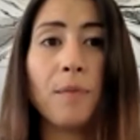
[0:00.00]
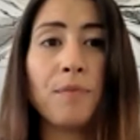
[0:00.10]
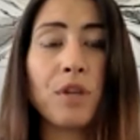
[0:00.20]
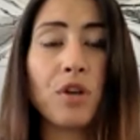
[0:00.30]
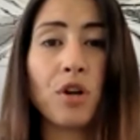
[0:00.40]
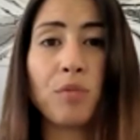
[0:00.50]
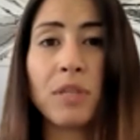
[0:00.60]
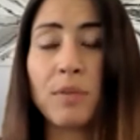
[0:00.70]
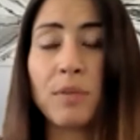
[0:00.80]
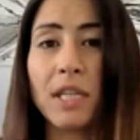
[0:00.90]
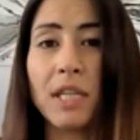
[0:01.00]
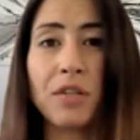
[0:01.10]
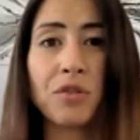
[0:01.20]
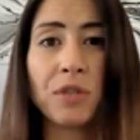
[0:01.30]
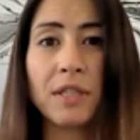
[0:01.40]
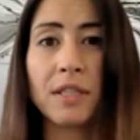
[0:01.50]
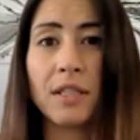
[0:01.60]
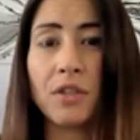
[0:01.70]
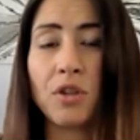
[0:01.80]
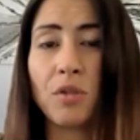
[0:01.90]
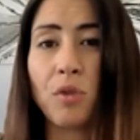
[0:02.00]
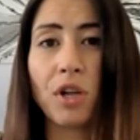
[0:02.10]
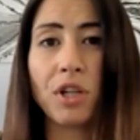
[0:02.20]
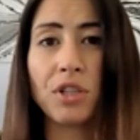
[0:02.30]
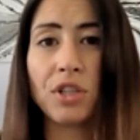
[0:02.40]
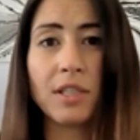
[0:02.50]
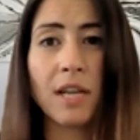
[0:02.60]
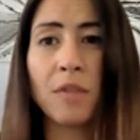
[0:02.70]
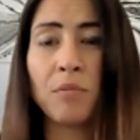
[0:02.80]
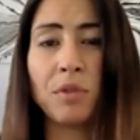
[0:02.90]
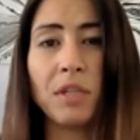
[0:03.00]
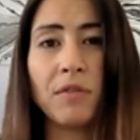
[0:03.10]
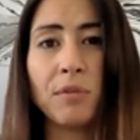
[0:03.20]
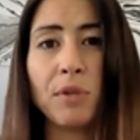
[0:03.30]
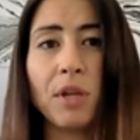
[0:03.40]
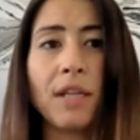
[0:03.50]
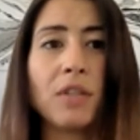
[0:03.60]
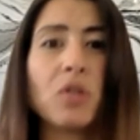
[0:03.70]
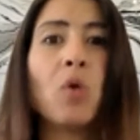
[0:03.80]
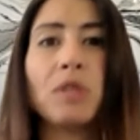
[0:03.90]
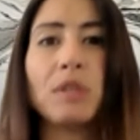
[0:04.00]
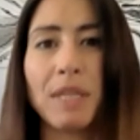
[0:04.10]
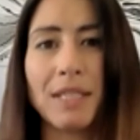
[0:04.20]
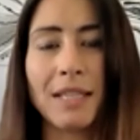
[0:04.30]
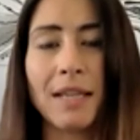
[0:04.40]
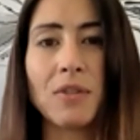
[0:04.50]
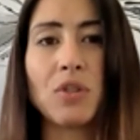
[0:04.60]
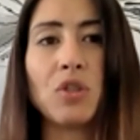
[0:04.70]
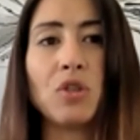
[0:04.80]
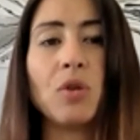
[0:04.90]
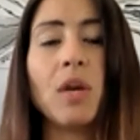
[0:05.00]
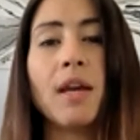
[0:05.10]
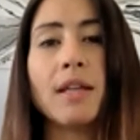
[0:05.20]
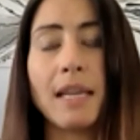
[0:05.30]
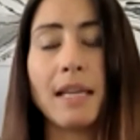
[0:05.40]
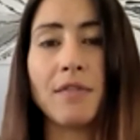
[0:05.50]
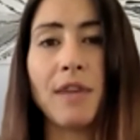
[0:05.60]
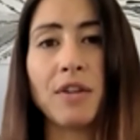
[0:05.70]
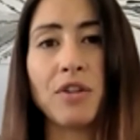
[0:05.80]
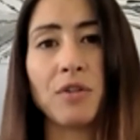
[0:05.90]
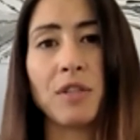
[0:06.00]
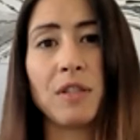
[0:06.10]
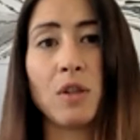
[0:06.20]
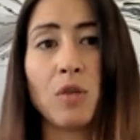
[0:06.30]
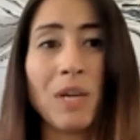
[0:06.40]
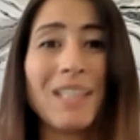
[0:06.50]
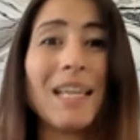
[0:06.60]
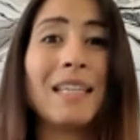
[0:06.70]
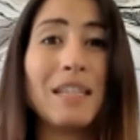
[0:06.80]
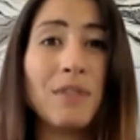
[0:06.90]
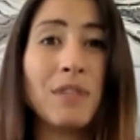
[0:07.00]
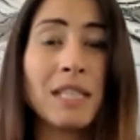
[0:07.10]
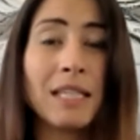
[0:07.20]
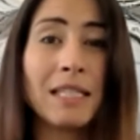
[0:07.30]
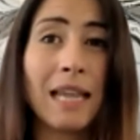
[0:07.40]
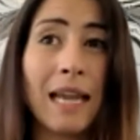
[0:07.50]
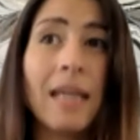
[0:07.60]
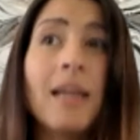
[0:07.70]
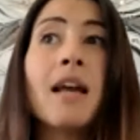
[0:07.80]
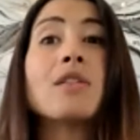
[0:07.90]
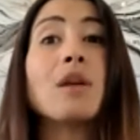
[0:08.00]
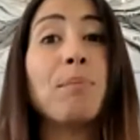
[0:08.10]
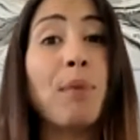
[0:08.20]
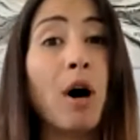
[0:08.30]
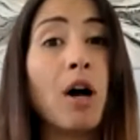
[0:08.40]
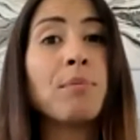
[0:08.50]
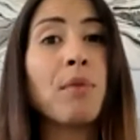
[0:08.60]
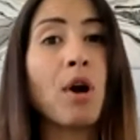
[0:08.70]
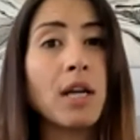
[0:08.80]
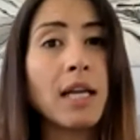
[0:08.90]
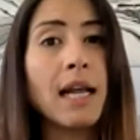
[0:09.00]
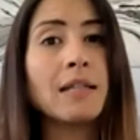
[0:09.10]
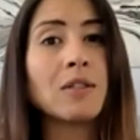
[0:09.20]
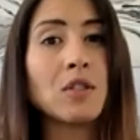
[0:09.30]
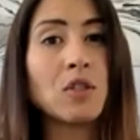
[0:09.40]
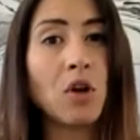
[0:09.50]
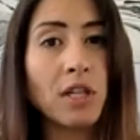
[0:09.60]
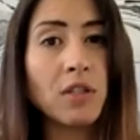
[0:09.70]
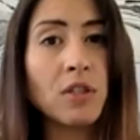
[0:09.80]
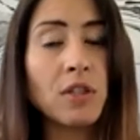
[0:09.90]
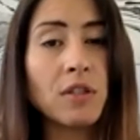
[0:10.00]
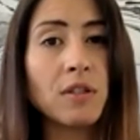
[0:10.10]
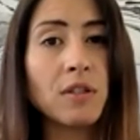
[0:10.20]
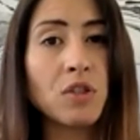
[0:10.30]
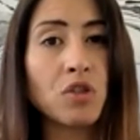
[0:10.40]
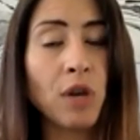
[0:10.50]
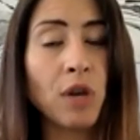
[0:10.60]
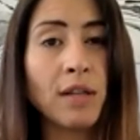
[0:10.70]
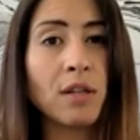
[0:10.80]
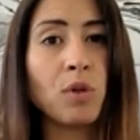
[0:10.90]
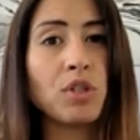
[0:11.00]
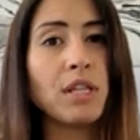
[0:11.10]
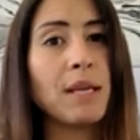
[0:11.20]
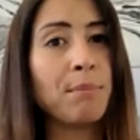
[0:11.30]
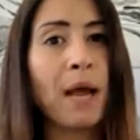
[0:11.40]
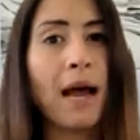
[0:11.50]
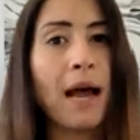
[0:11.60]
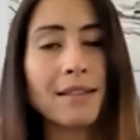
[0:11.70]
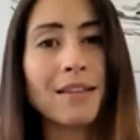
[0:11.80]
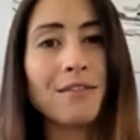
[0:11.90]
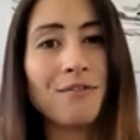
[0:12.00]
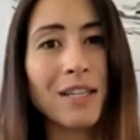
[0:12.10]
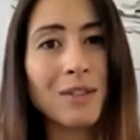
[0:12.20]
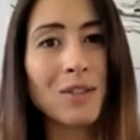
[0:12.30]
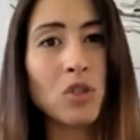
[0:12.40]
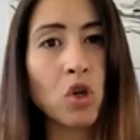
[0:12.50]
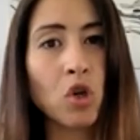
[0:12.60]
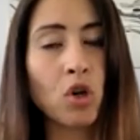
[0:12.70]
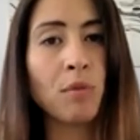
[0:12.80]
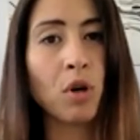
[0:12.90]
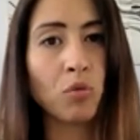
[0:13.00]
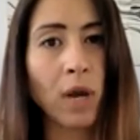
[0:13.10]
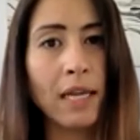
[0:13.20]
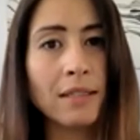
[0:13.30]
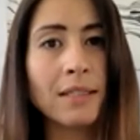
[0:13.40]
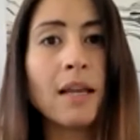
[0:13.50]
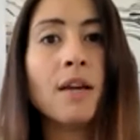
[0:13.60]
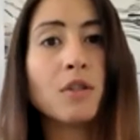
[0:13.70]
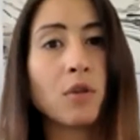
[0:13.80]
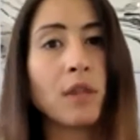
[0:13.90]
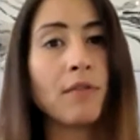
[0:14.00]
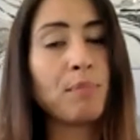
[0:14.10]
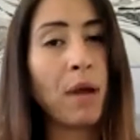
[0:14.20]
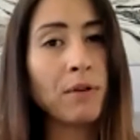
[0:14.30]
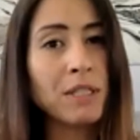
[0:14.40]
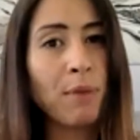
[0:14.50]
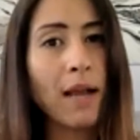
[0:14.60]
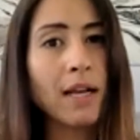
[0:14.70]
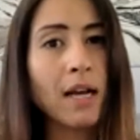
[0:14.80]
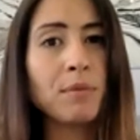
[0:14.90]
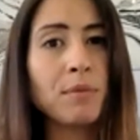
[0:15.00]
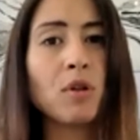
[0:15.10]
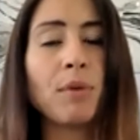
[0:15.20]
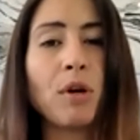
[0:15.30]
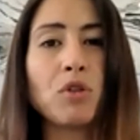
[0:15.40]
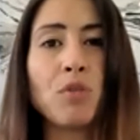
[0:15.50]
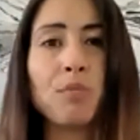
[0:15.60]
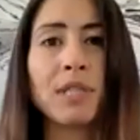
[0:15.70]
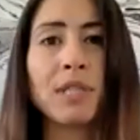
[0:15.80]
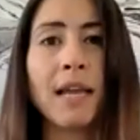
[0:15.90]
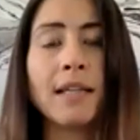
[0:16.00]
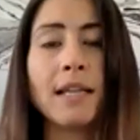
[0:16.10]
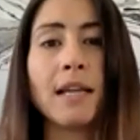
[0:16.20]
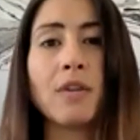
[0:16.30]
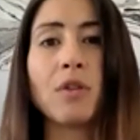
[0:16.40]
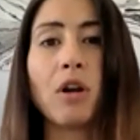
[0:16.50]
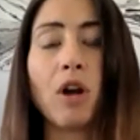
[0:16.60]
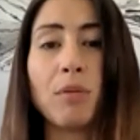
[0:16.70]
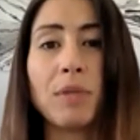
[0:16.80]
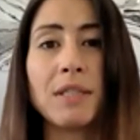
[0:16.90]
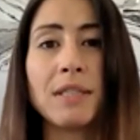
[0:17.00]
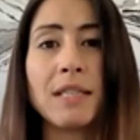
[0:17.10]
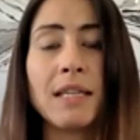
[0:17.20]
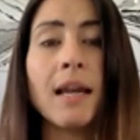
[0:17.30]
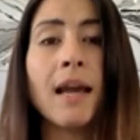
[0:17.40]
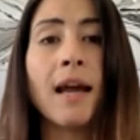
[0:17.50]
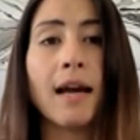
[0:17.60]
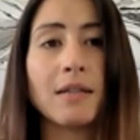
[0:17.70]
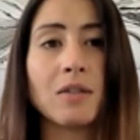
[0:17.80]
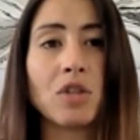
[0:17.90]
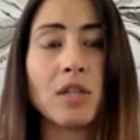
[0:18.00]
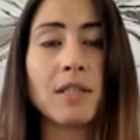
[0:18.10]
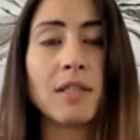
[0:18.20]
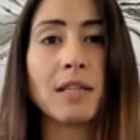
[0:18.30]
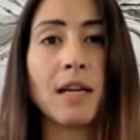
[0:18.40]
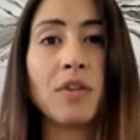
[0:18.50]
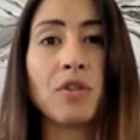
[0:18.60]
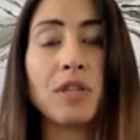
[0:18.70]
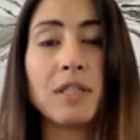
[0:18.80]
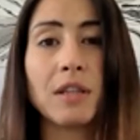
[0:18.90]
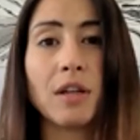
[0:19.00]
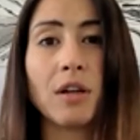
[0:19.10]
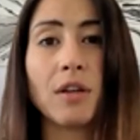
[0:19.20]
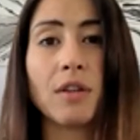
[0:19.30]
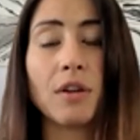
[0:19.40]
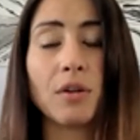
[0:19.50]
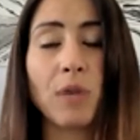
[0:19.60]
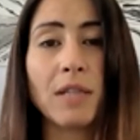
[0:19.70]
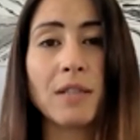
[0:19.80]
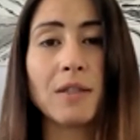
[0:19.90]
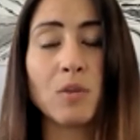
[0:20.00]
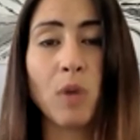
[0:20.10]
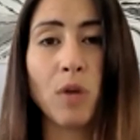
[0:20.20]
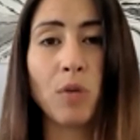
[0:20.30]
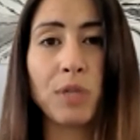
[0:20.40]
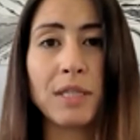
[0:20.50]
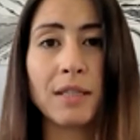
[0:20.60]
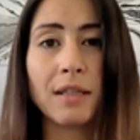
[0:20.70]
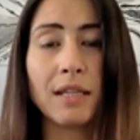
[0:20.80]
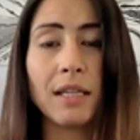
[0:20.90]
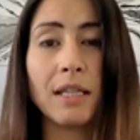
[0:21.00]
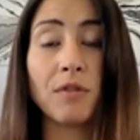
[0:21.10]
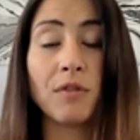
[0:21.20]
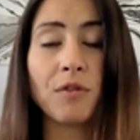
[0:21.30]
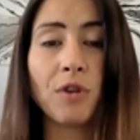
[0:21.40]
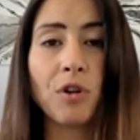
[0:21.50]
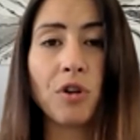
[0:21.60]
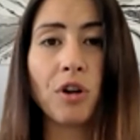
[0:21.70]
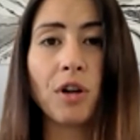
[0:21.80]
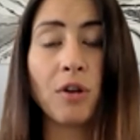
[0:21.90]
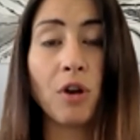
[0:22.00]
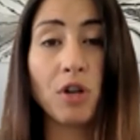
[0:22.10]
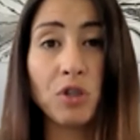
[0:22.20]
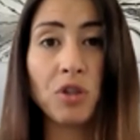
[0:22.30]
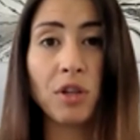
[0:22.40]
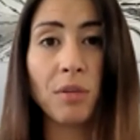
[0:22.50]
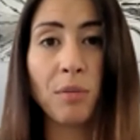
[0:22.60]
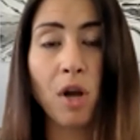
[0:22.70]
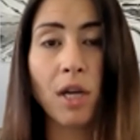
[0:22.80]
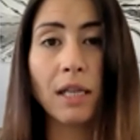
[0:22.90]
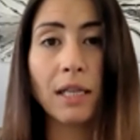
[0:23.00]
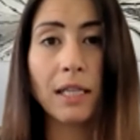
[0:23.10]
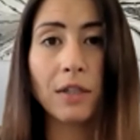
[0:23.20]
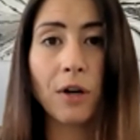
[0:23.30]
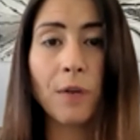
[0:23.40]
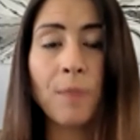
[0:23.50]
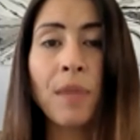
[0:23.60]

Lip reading: Your principal to interest in your mortgage is unbelievable, and it totally made sense to take advantage of these low rates. And even today, the bond market has started to strengthen, which impacts fixed term rates. So they've bounced back up to about 2%. And I know that RBC has just increased their rates as well recently, even further, and they're usually the market leader.